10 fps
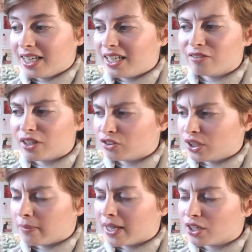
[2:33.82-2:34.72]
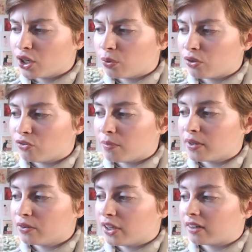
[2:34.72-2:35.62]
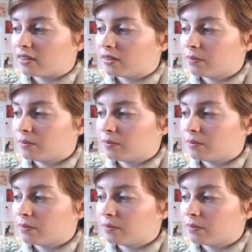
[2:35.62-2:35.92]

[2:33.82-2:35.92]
even if she met no one familiar.